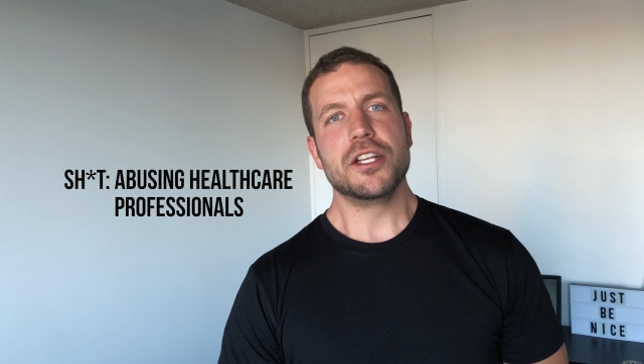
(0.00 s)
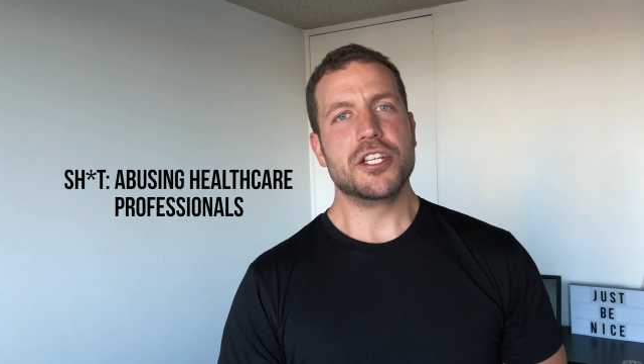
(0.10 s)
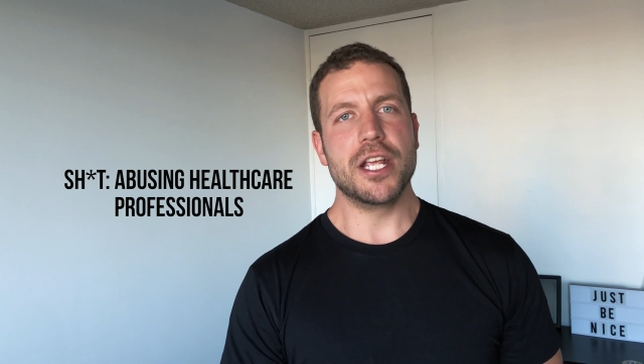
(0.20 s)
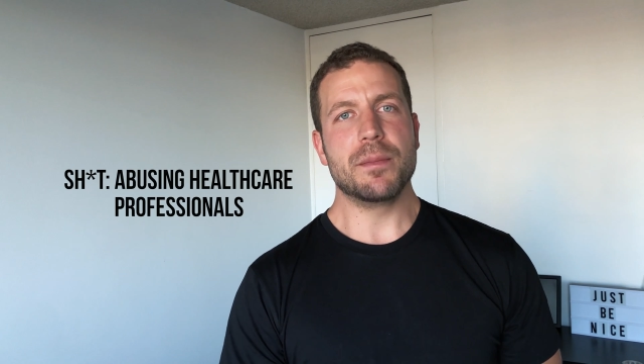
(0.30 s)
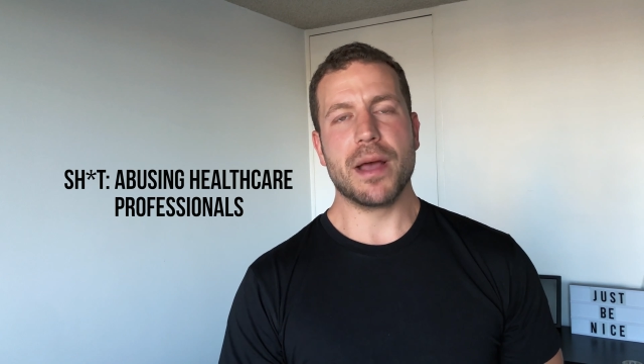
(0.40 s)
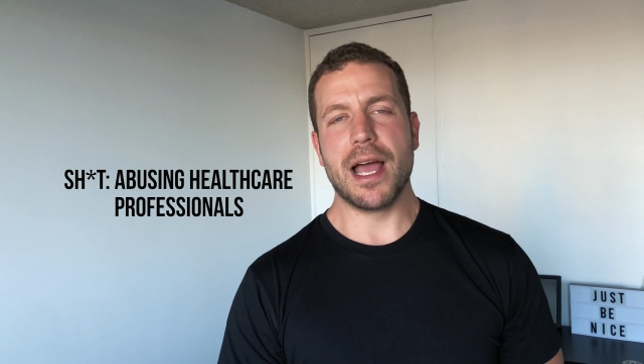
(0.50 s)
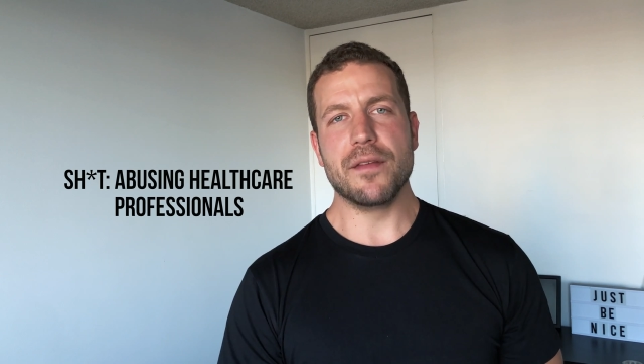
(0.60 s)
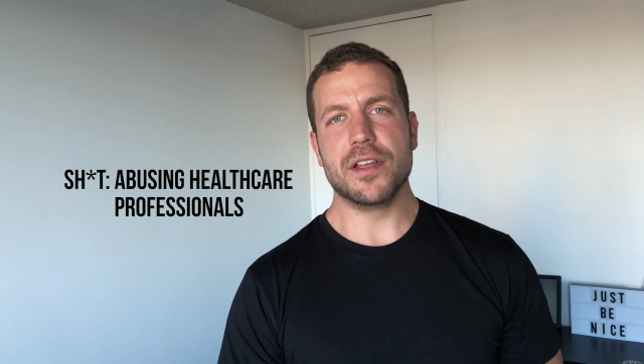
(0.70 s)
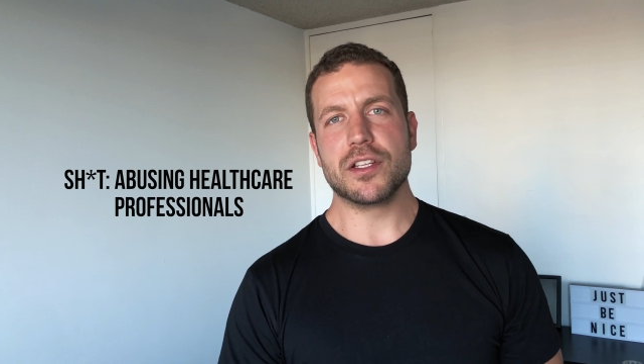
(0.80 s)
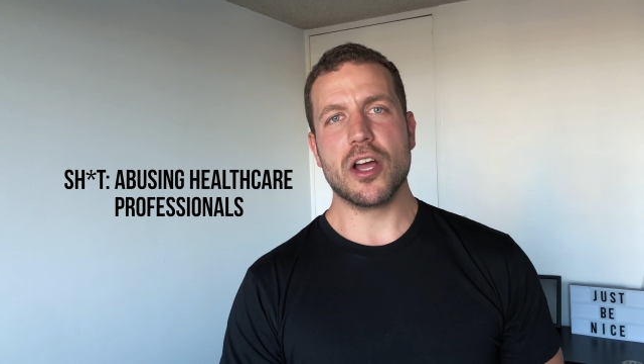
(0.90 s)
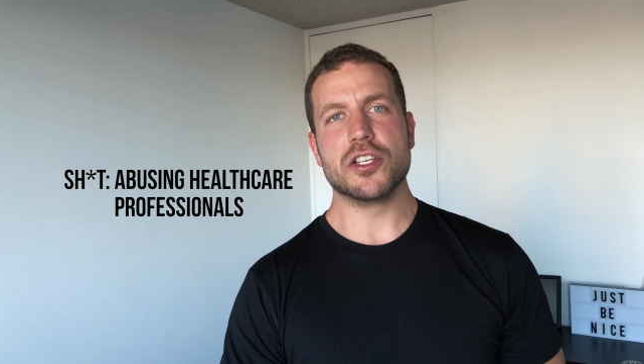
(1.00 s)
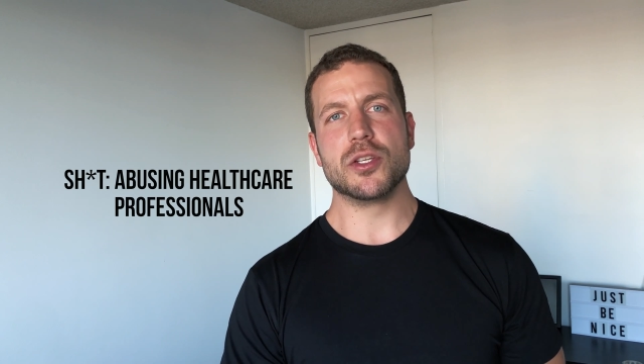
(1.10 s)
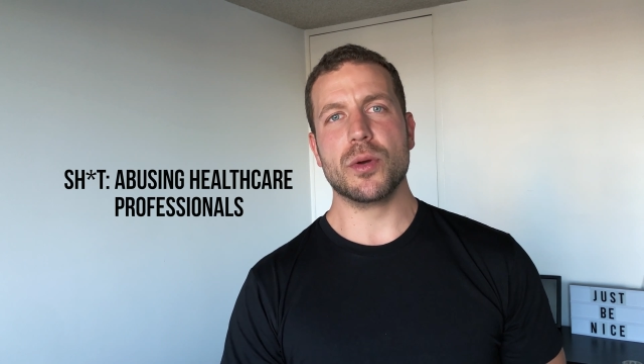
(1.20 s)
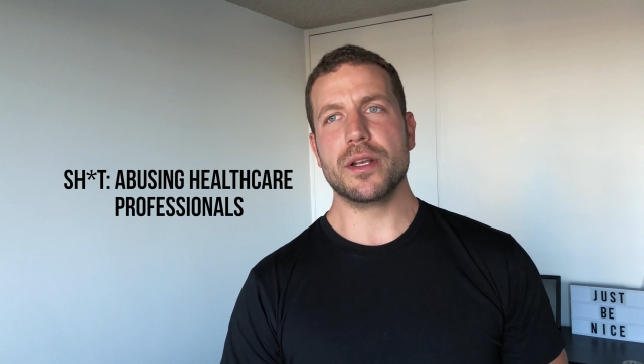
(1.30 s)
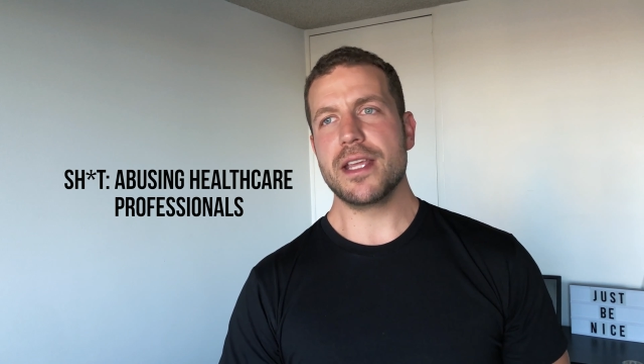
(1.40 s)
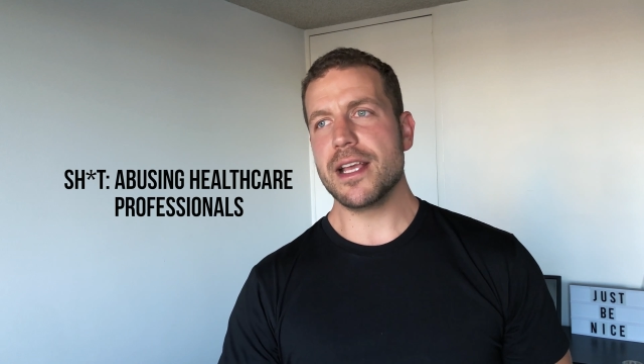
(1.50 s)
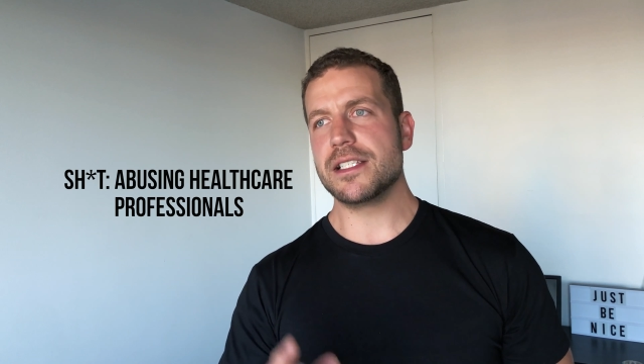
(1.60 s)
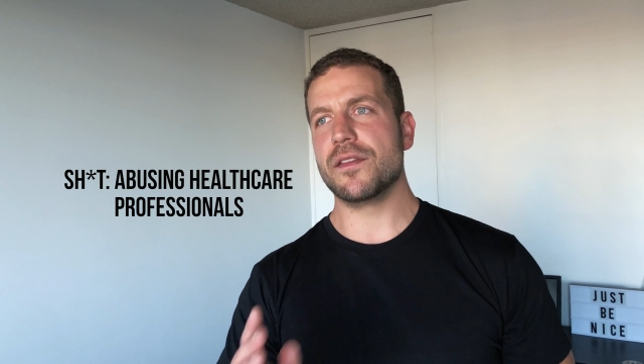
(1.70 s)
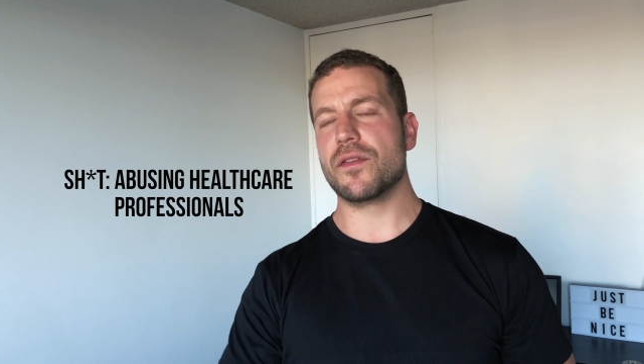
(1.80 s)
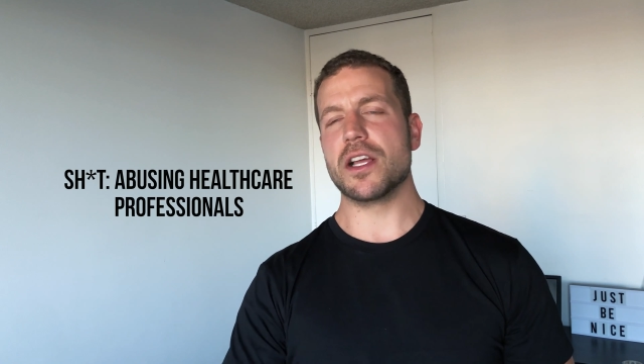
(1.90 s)
Shit behaviour, don't do it.
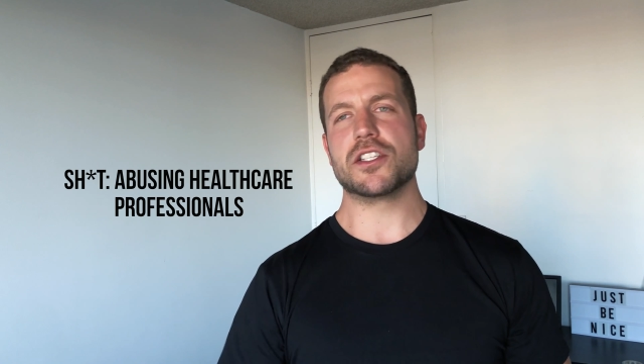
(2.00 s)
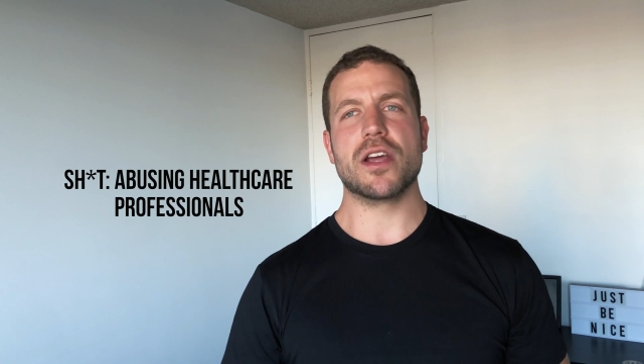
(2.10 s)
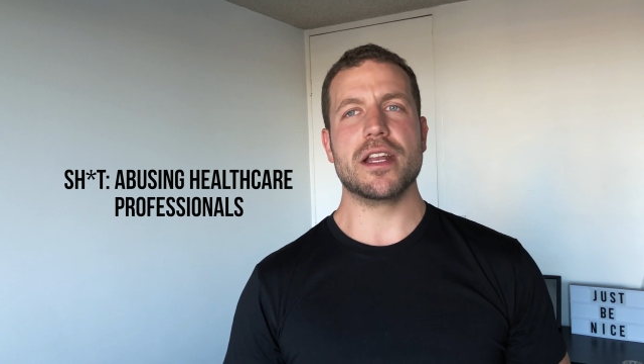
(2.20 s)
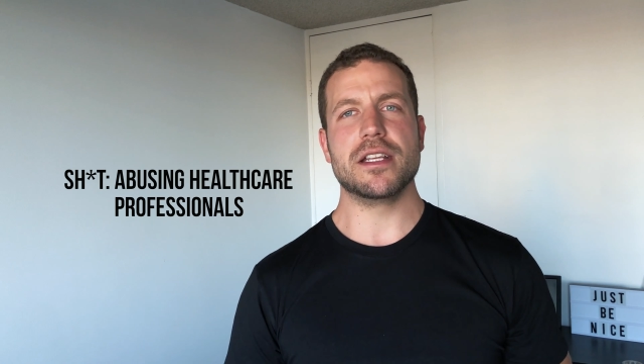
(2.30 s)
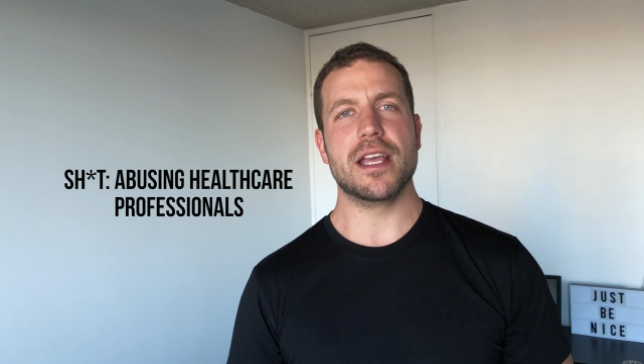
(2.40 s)
Yes, you're frustrated.